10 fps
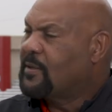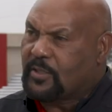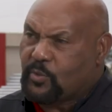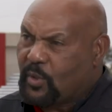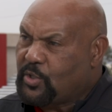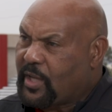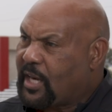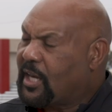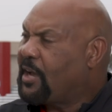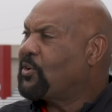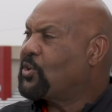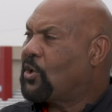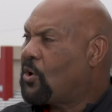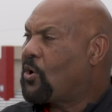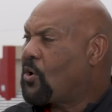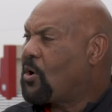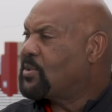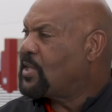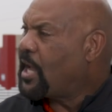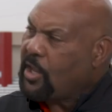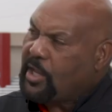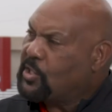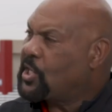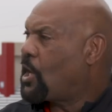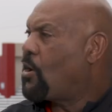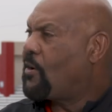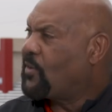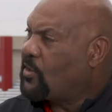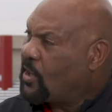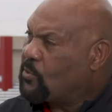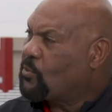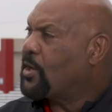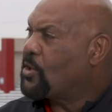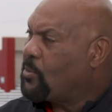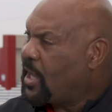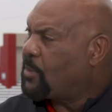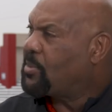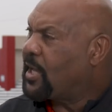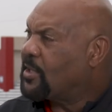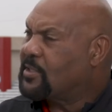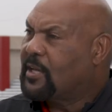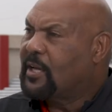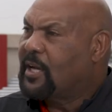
Because once you got leverage and long arms, now you can tear off and you can run and you make plays.